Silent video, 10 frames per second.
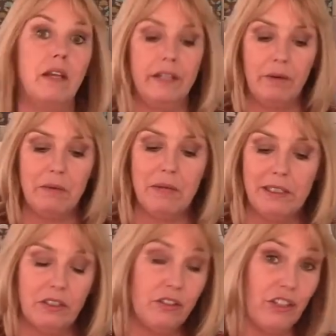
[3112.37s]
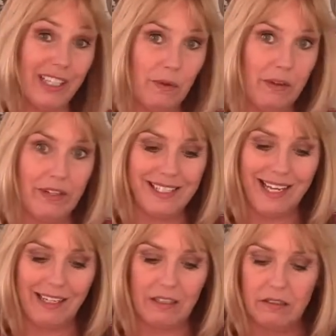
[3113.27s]
I know I made it on January the
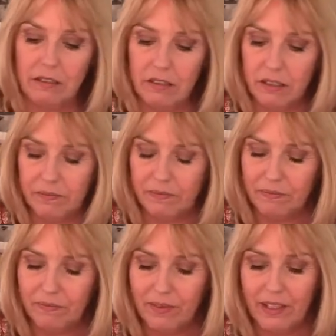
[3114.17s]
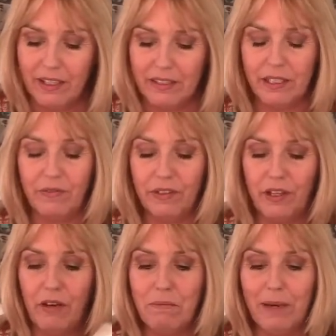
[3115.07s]
2nd. So if you
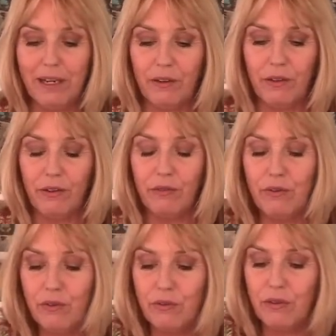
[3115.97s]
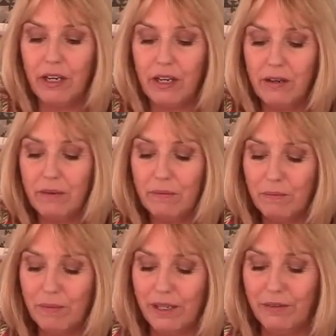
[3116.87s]
go back through um,
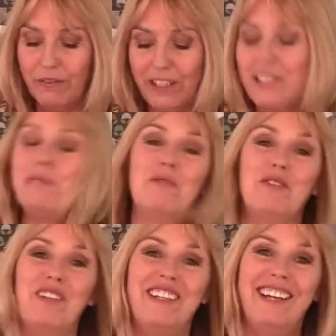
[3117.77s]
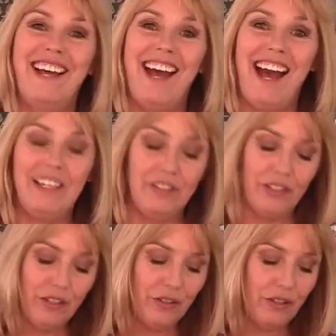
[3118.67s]
my Facebook and
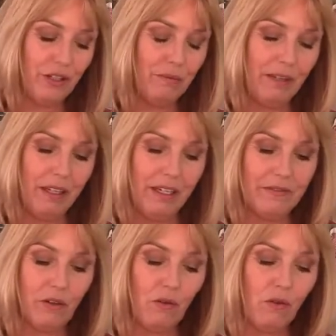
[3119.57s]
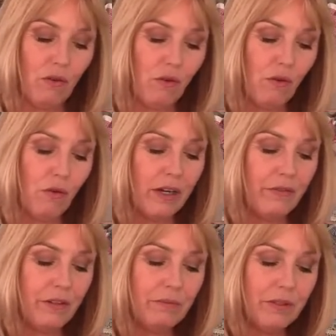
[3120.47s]
YouTube lives, or
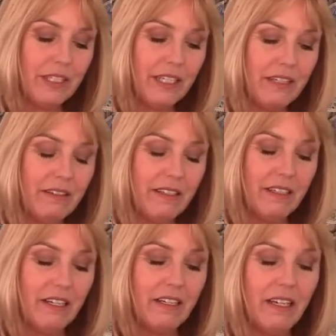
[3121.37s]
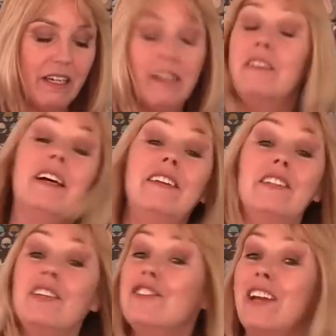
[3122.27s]
if you put in uh, in the
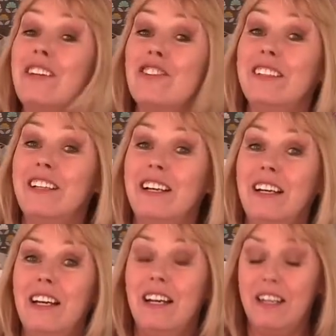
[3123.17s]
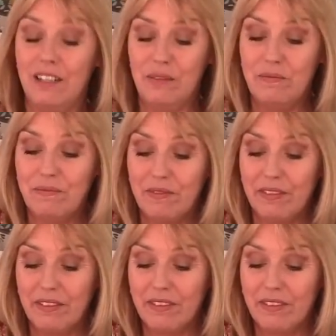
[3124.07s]
search engine um,